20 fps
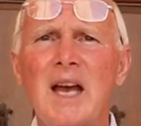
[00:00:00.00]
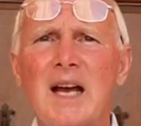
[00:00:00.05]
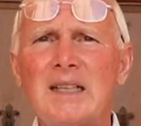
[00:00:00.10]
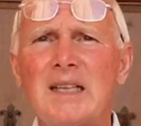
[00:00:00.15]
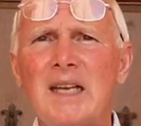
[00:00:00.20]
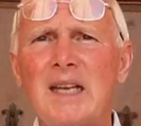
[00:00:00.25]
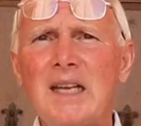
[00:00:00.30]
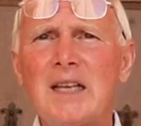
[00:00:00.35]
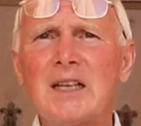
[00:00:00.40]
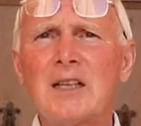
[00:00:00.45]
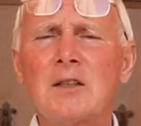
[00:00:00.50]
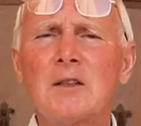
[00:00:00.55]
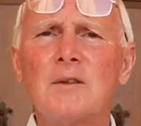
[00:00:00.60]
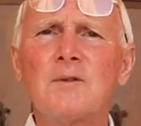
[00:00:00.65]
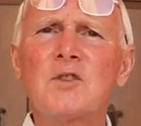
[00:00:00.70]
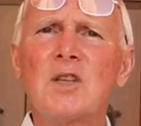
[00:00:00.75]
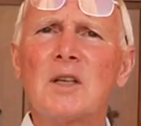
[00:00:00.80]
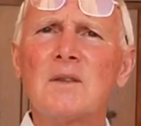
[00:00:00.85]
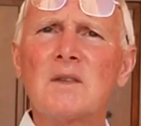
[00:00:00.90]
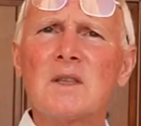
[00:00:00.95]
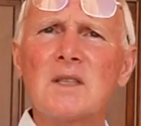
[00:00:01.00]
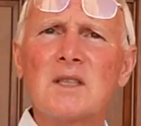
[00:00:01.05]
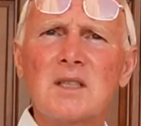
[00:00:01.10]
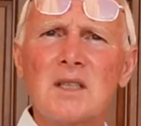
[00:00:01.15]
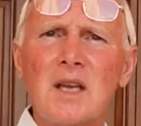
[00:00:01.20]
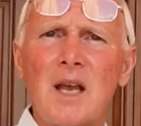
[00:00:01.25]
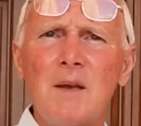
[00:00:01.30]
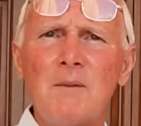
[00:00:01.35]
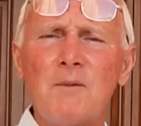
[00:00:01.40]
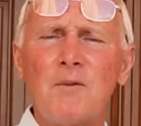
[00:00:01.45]
and he can have done the
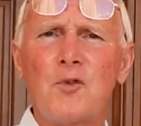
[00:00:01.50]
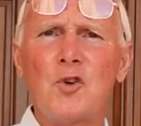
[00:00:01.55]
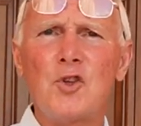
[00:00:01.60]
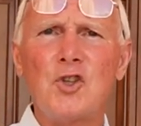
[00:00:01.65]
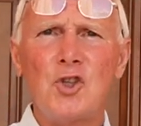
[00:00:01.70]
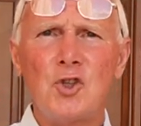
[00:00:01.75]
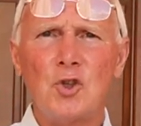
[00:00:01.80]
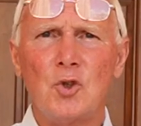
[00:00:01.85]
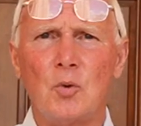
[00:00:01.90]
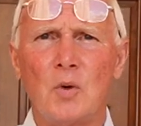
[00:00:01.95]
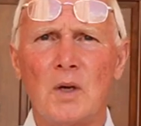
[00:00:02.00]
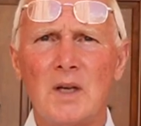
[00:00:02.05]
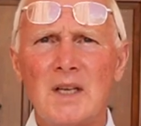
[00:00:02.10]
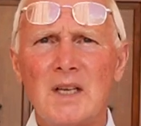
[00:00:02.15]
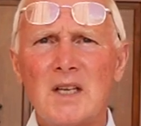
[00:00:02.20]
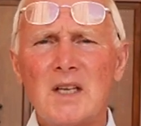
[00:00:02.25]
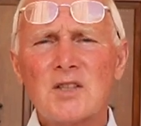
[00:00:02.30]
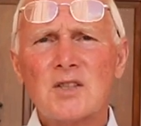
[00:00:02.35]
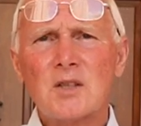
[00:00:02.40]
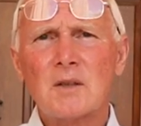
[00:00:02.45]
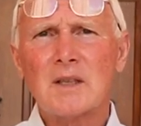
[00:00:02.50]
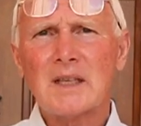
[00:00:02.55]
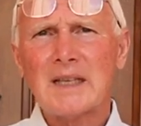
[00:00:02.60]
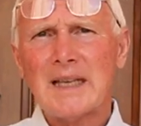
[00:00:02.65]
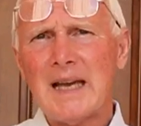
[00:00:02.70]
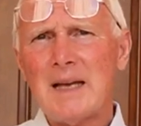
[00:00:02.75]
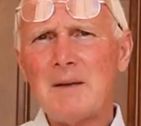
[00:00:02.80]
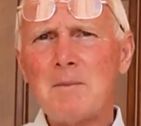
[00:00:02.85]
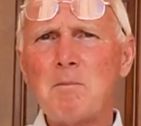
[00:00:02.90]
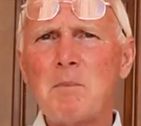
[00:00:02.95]
same for you. So there
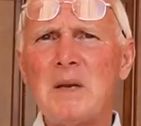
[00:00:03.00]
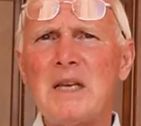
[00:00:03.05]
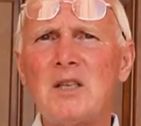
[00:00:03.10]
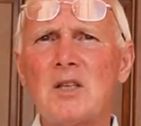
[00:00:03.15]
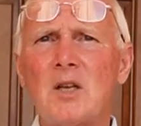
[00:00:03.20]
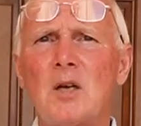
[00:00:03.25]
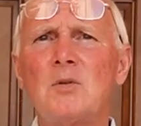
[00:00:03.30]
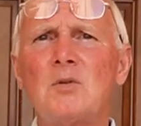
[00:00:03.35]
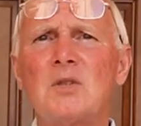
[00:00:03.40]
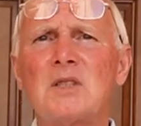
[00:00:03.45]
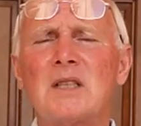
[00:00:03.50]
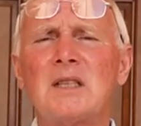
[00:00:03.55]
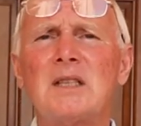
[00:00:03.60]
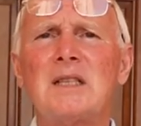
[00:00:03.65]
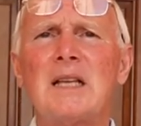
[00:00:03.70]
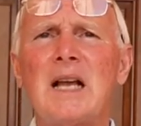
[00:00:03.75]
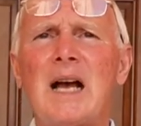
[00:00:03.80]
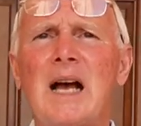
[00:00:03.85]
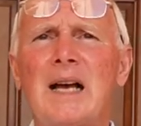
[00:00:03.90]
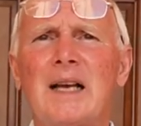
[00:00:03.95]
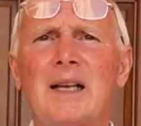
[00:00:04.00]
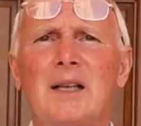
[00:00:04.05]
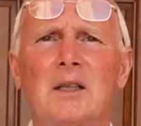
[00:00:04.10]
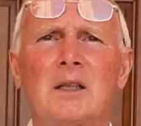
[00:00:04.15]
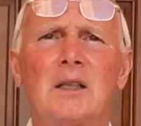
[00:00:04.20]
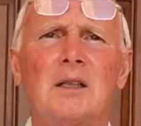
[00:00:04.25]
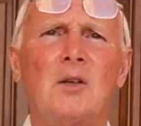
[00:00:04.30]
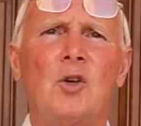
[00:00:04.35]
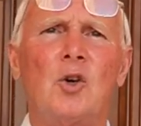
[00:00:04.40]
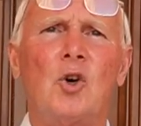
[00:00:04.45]
can be no
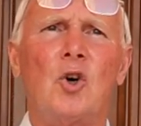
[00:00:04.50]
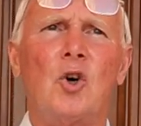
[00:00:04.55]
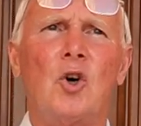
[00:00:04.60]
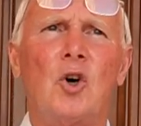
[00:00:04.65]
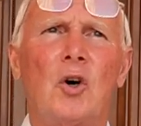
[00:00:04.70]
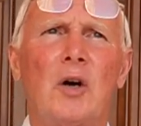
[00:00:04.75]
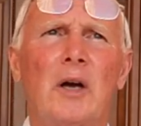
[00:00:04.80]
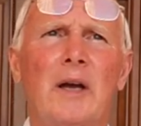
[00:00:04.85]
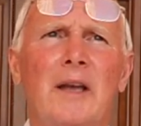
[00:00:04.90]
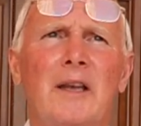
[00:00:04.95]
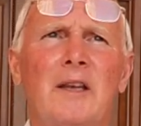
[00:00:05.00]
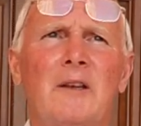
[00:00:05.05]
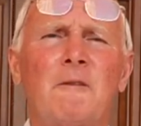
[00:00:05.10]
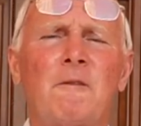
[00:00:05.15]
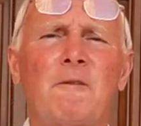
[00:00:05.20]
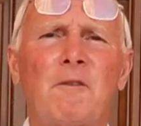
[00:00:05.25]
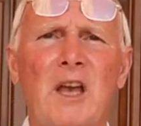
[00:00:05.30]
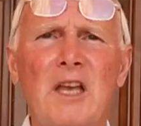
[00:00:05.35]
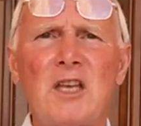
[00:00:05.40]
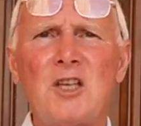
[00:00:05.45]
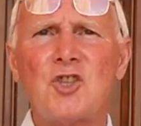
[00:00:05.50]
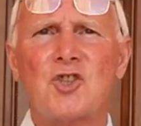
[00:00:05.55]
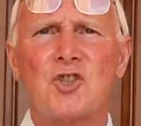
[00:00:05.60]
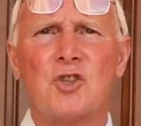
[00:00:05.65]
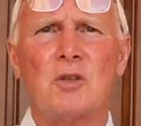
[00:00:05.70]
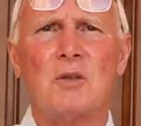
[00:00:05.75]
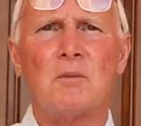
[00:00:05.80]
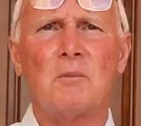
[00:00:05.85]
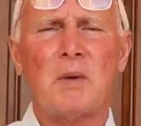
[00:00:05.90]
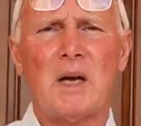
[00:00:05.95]
denial or
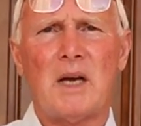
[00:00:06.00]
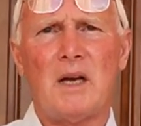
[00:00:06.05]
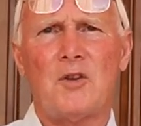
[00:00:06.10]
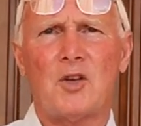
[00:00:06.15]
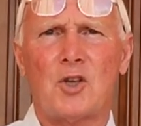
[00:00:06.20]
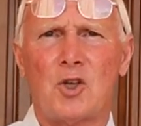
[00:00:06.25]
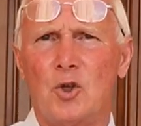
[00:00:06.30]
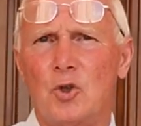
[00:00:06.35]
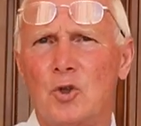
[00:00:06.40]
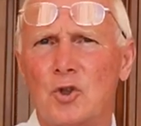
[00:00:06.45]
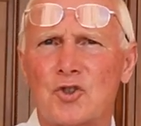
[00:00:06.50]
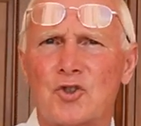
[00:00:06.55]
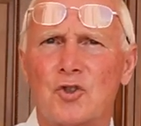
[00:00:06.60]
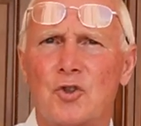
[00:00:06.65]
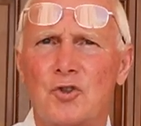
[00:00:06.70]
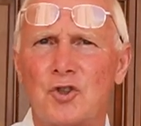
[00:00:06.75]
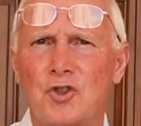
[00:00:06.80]
evasion by the courts or